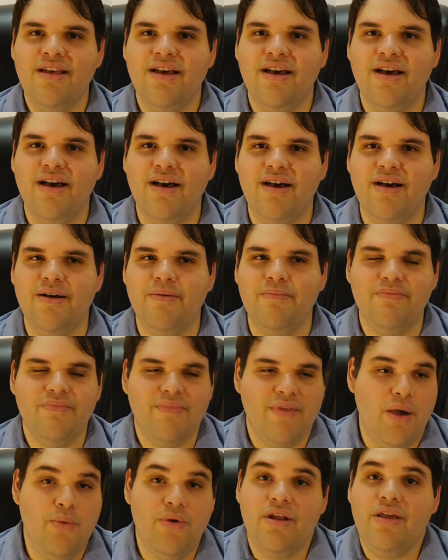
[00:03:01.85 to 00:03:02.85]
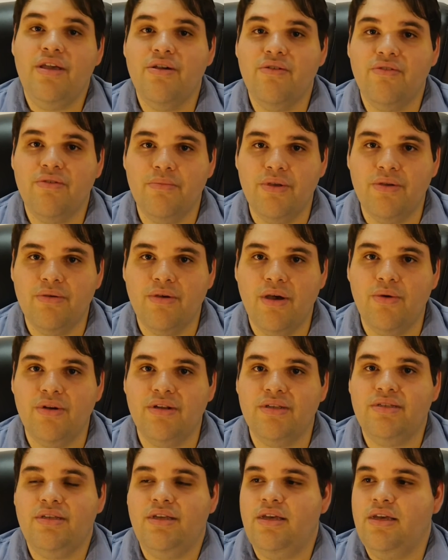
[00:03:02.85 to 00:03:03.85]
I want to hear from you. I
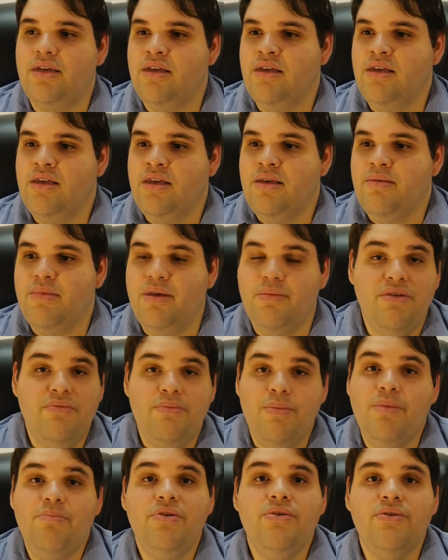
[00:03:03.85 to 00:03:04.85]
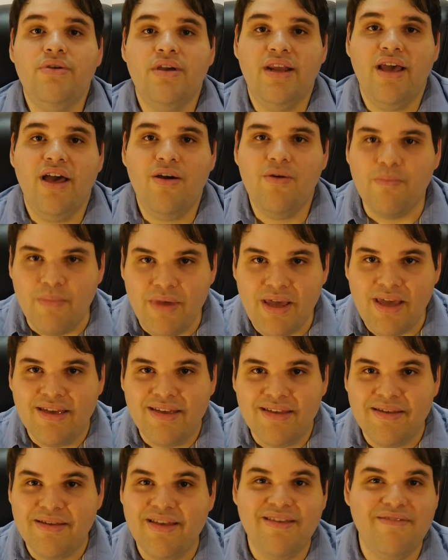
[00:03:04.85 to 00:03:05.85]
want to see, maybe you can help me.
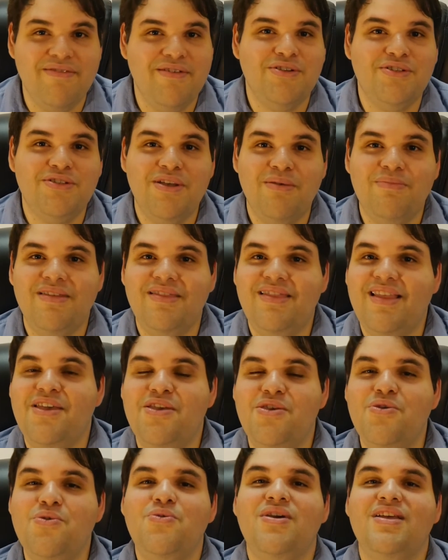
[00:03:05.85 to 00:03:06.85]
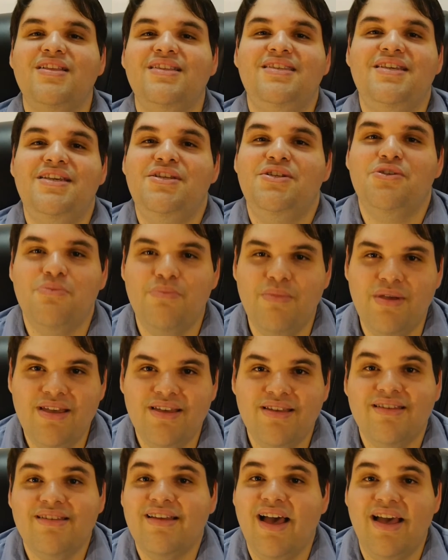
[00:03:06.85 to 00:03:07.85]
If there's something that you can teach
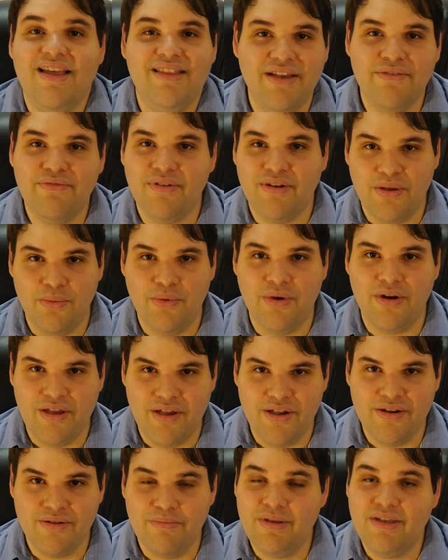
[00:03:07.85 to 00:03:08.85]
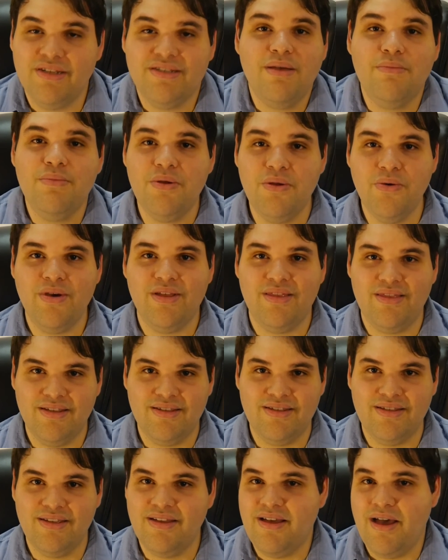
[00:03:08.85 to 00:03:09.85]
me, I definitely want to hear it, because I'm new at
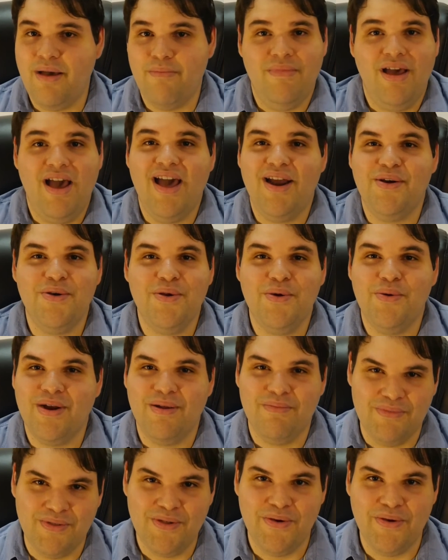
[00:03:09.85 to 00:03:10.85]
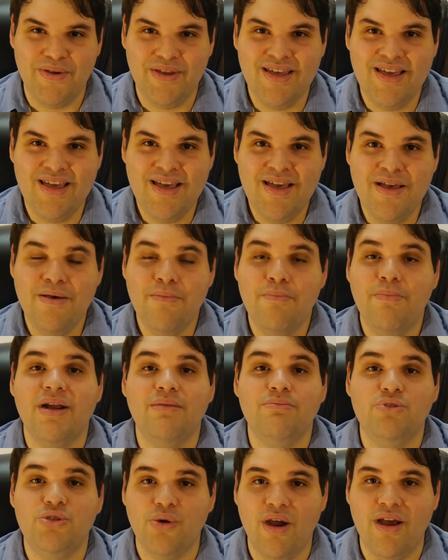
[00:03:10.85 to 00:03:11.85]
this. I don't know what I'm doing, but
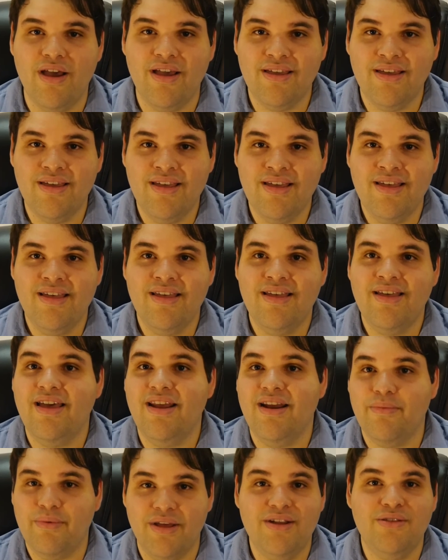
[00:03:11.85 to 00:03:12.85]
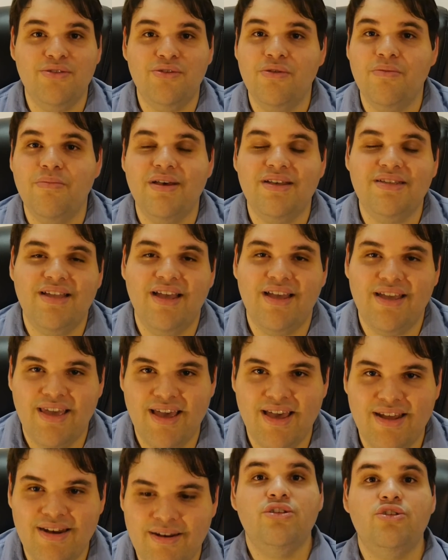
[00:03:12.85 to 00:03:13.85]
I'm trying, and I'm going to do the best I
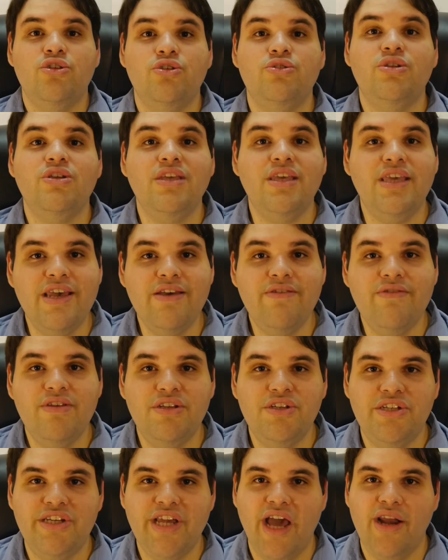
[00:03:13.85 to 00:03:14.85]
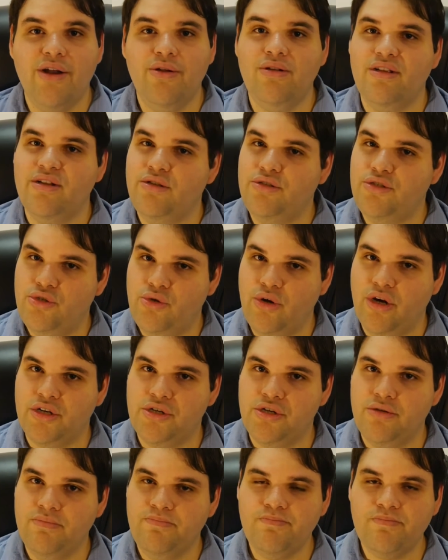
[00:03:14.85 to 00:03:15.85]
can. So to give this channel a little
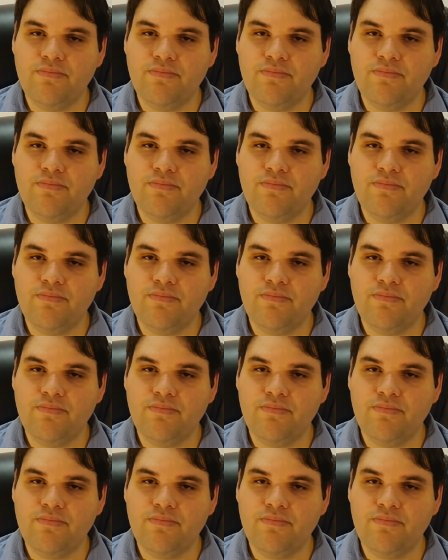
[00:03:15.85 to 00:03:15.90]
structure,